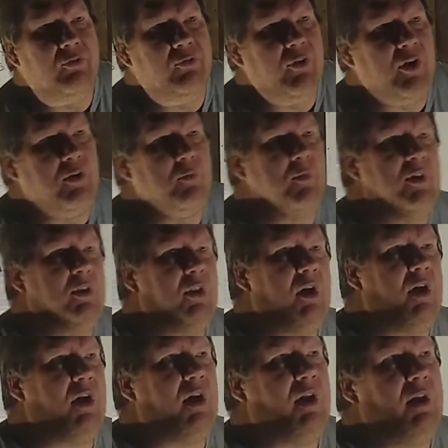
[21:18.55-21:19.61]
Fetterman
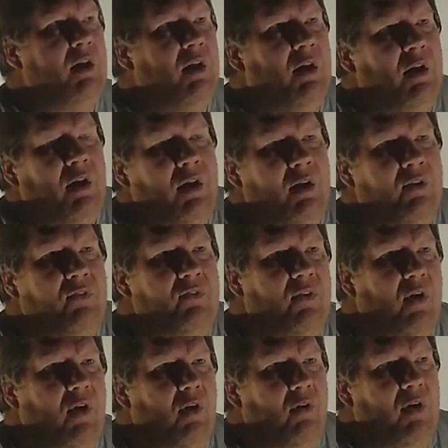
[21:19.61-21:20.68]
lie.
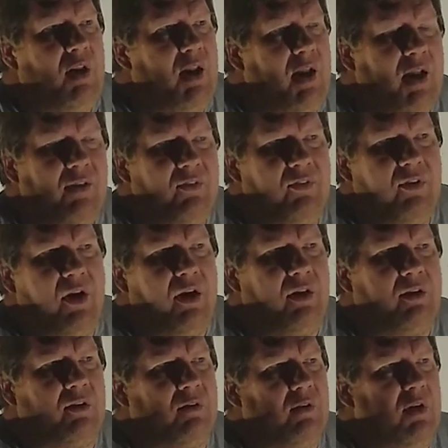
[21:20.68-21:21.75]
So he has
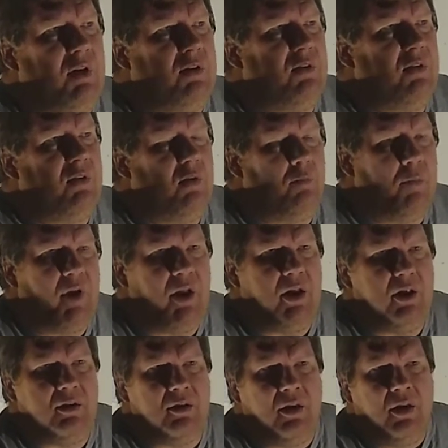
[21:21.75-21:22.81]
not agreed to
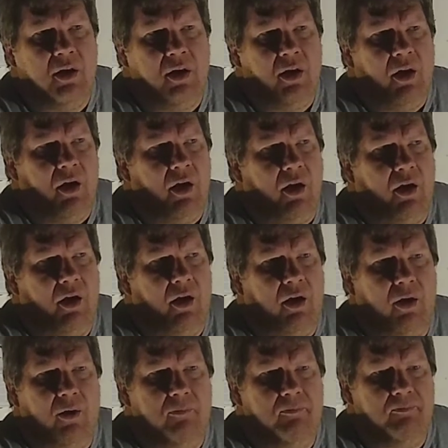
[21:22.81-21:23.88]
debate.
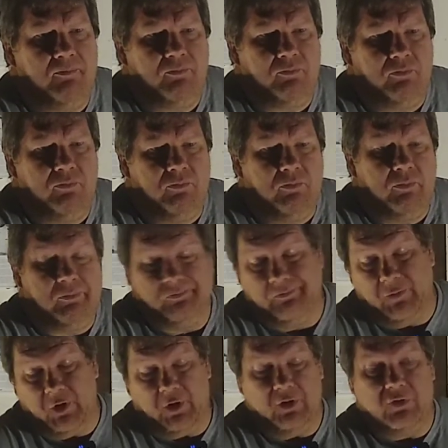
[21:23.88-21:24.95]

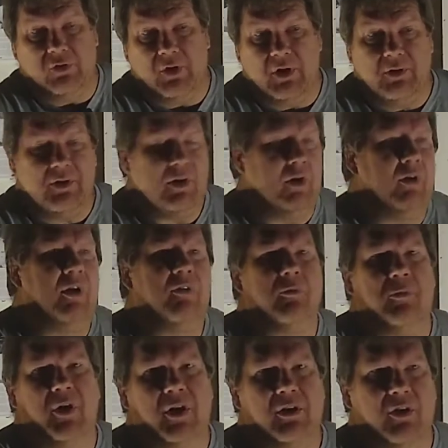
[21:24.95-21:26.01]
Largely, you know,
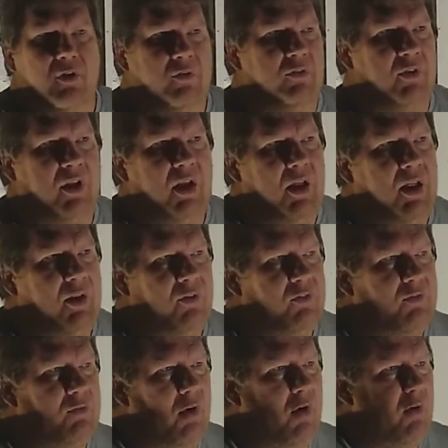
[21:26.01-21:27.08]
everybody knows the guy had a
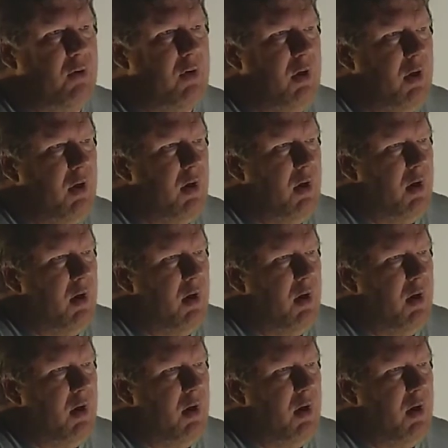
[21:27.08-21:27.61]
stroke.